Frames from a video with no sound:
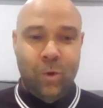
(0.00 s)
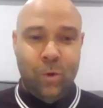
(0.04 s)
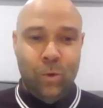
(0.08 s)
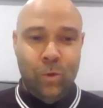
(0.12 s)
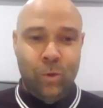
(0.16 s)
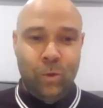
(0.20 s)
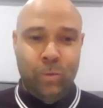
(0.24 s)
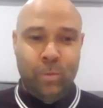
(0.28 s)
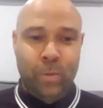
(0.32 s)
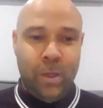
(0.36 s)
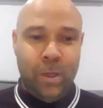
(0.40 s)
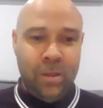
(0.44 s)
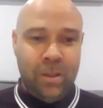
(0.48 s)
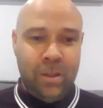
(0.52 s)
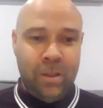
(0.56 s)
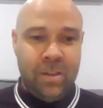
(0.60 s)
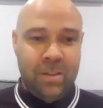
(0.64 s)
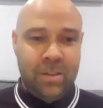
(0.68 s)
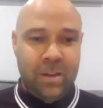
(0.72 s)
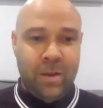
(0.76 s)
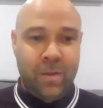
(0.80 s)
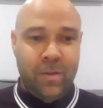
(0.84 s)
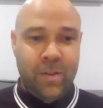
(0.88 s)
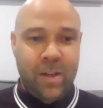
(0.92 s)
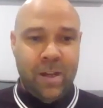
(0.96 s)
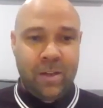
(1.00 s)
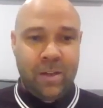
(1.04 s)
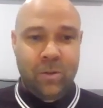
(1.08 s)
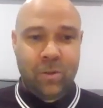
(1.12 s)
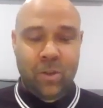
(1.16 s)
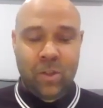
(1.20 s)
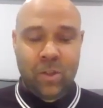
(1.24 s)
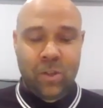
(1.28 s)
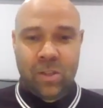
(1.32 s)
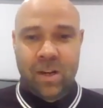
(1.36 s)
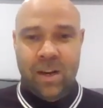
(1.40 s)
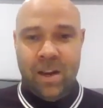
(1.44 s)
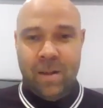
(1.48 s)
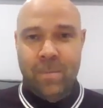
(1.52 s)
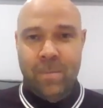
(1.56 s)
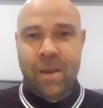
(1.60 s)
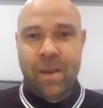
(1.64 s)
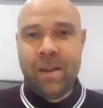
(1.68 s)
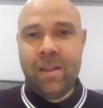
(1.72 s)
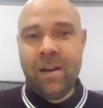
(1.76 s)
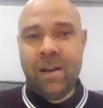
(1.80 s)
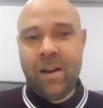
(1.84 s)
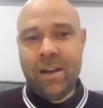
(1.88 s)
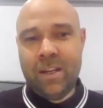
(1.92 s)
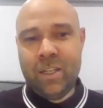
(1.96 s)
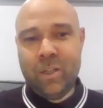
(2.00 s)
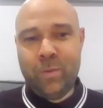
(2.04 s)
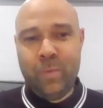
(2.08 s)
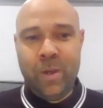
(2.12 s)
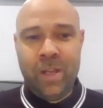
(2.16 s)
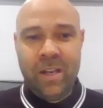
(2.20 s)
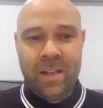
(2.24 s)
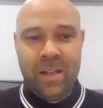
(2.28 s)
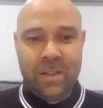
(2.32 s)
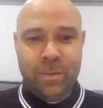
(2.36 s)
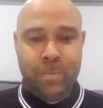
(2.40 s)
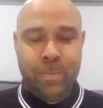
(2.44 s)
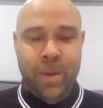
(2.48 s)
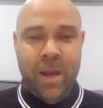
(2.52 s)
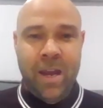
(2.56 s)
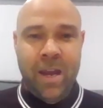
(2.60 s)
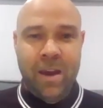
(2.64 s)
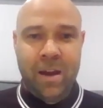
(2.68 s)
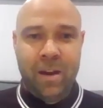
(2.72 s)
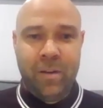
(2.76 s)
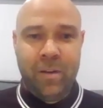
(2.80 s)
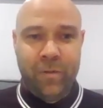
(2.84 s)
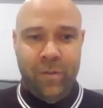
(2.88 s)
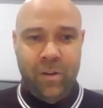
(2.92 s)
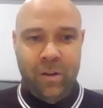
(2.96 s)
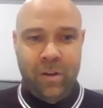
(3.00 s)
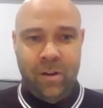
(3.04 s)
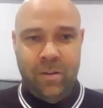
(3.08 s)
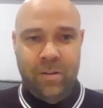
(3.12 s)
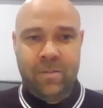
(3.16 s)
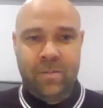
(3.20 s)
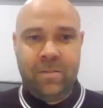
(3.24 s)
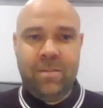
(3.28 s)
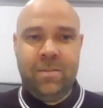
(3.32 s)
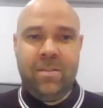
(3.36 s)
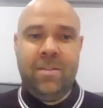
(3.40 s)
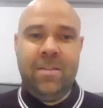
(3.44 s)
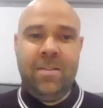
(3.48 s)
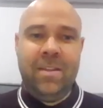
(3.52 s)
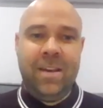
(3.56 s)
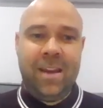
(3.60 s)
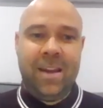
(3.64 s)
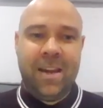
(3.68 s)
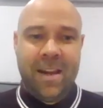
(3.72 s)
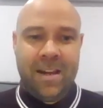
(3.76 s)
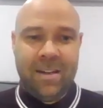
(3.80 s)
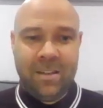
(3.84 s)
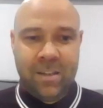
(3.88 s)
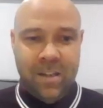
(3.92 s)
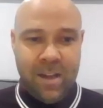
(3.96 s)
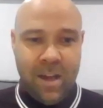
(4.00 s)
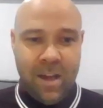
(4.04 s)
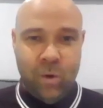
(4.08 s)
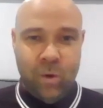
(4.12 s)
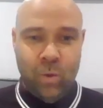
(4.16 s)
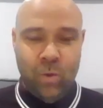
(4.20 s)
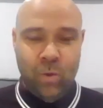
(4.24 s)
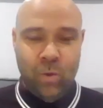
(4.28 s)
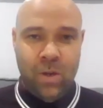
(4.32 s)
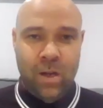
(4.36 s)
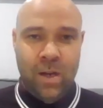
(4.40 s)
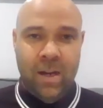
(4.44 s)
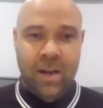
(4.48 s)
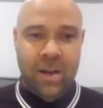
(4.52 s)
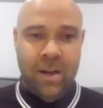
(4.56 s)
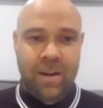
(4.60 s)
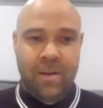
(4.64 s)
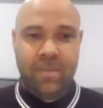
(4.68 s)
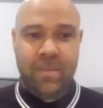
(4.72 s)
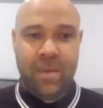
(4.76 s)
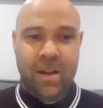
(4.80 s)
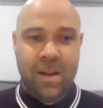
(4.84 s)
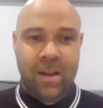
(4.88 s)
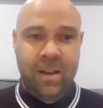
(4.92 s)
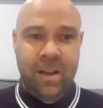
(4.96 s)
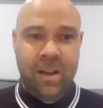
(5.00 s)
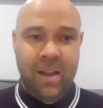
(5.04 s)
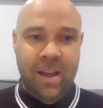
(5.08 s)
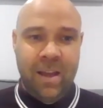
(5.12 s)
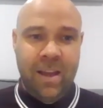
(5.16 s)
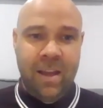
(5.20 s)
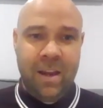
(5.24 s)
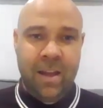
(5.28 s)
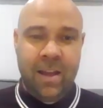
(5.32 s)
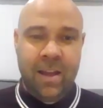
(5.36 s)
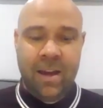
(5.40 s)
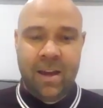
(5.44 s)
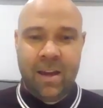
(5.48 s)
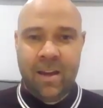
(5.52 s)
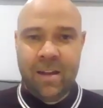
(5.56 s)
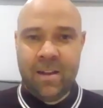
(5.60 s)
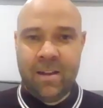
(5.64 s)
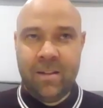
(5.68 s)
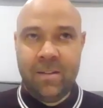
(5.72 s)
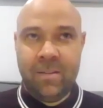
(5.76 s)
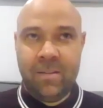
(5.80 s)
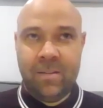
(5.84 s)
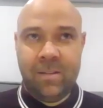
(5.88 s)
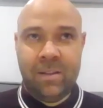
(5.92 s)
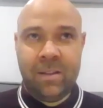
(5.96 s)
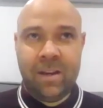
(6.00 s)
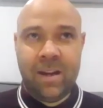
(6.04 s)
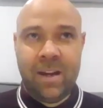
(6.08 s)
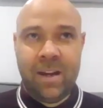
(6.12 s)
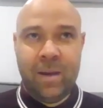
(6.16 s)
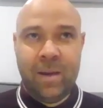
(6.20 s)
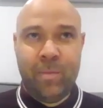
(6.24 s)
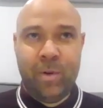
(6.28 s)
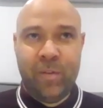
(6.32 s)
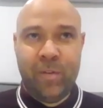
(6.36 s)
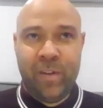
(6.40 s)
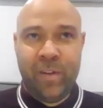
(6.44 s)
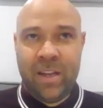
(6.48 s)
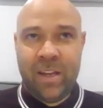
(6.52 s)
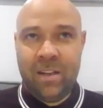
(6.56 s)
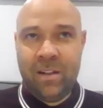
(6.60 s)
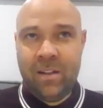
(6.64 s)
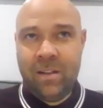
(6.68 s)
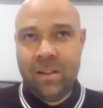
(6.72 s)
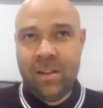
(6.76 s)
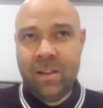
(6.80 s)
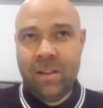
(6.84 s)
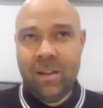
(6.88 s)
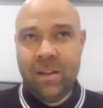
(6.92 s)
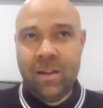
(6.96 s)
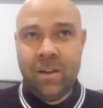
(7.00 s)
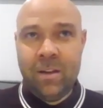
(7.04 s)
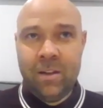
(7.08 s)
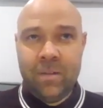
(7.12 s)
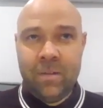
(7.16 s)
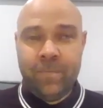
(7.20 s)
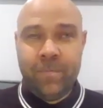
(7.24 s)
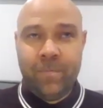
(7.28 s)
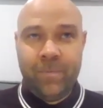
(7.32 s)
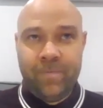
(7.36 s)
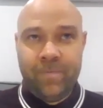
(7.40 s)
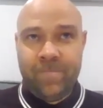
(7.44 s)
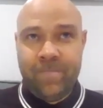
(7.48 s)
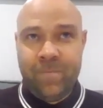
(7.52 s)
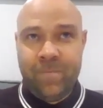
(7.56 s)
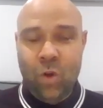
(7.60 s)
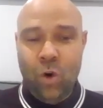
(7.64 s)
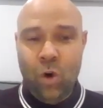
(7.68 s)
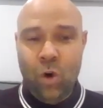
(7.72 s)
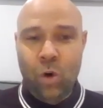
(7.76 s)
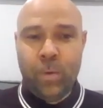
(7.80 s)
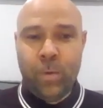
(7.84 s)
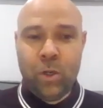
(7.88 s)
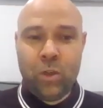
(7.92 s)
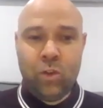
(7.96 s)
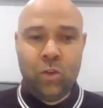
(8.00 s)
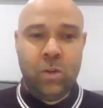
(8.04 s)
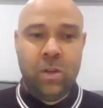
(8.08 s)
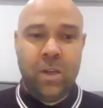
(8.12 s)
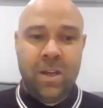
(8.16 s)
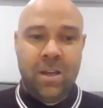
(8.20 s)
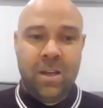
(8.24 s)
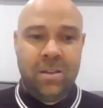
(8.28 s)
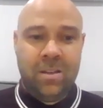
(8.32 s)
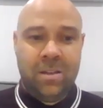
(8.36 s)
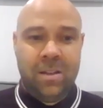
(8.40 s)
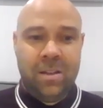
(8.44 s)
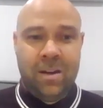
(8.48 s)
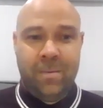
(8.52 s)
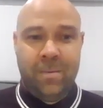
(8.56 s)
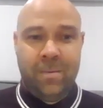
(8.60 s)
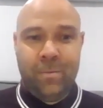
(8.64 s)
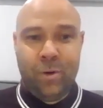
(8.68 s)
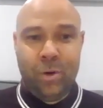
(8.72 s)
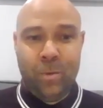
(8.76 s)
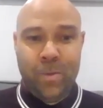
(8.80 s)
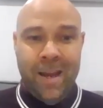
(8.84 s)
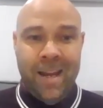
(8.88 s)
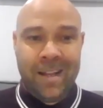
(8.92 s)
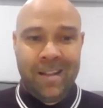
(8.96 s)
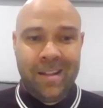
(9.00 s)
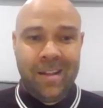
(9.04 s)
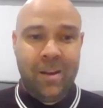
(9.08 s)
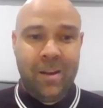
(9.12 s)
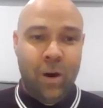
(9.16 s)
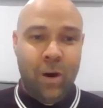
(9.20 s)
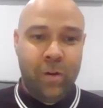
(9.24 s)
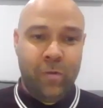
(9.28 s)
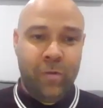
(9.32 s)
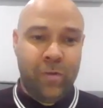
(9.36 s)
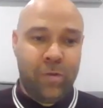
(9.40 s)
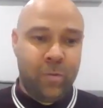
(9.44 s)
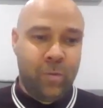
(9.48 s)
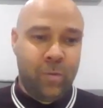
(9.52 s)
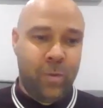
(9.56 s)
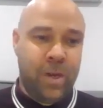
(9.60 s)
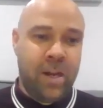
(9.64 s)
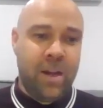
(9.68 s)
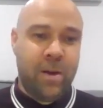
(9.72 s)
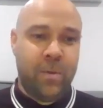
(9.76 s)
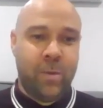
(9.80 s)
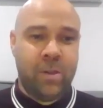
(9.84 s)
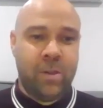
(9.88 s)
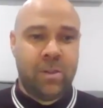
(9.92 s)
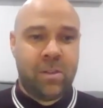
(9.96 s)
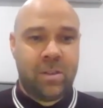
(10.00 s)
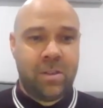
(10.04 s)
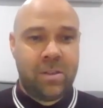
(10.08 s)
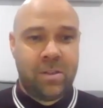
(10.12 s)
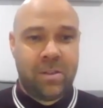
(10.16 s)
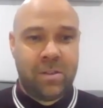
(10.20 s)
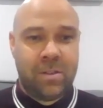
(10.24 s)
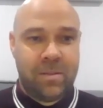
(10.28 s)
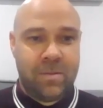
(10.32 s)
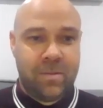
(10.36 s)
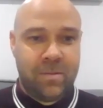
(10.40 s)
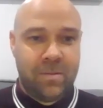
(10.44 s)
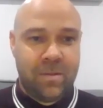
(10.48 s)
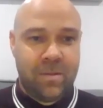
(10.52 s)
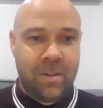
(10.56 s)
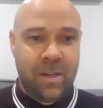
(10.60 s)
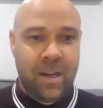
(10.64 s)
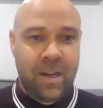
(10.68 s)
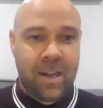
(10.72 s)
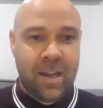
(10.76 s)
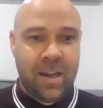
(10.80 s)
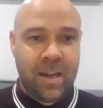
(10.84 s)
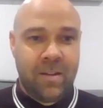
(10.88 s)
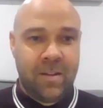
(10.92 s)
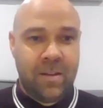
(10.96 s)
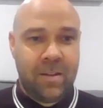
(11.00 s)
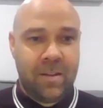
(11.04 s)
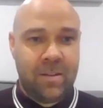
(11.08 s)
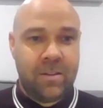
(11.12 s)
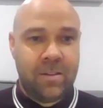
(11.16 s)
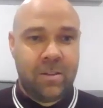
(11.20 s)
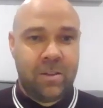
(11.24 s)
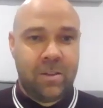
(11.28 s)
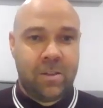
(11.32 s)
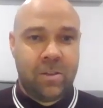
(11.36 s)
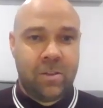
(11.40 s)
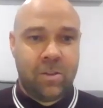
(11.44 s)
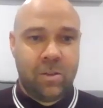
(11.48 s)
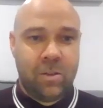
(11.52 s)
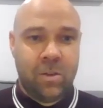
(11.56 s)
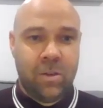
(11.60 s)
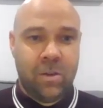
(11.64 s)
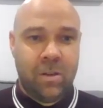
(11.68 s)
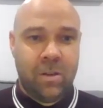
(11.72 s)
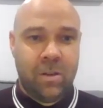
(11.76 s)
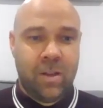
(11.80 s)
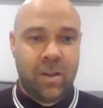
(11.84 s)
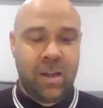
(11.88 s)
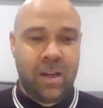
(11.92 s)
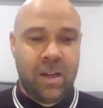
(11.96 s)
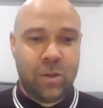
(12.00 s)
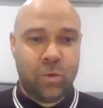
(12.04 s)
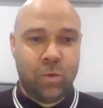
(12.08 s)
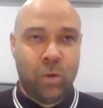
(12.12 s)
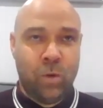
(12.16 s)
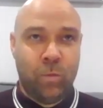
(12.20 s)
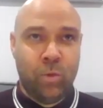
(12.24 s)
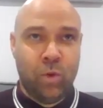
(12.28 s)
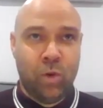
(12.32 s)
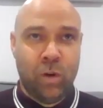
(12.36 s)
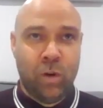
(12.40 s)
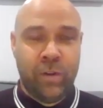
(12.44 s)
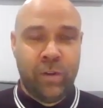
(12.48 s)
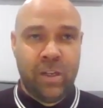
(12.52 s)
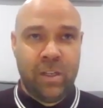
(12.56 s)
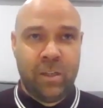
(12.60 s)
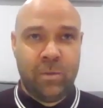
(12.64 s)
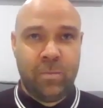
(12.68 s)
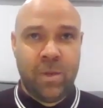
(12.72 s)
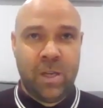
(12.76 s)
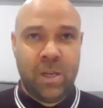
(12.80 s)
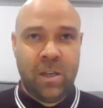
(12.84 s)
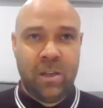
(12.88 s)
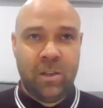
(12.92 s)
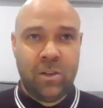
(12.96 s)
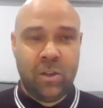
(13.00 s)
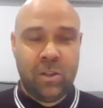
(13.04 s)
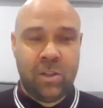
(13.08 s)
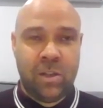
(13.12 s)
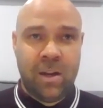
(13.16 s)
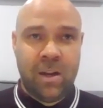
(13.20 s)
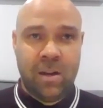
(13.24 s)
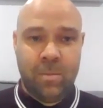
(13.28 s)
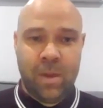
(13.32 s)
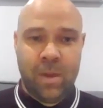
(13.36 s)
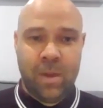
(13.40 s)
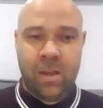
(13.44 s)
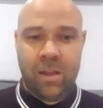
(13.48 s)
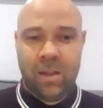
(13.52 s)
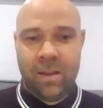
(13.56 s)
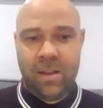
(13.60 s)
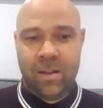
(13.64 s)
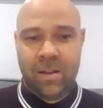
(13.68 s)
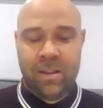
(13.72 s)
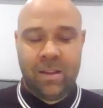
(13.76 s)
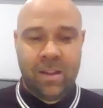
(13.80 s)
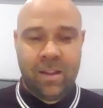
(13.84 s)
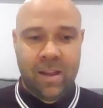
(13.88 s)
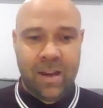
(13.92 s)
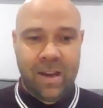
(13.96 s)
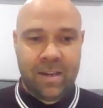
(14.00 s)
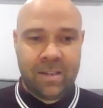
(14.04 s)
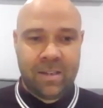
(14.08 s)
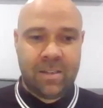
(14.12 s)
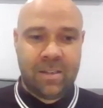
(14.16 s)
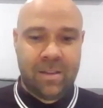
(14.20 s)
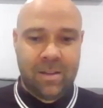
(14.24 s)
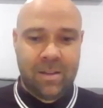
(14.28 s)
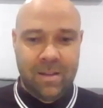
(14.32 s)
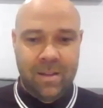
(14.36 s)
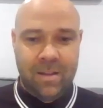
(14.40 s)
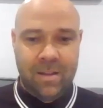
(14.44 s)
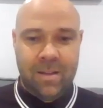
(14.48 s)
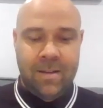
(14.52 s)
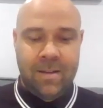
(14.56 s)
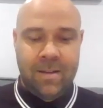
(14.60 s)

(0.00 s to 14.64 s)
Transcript: old buildings and things. So just trying to make that experience better for the kids now in the area, and trying to provide opportunities that probably I didn't have when I was a kid. So I think that's what motivates me, just trying to get to the next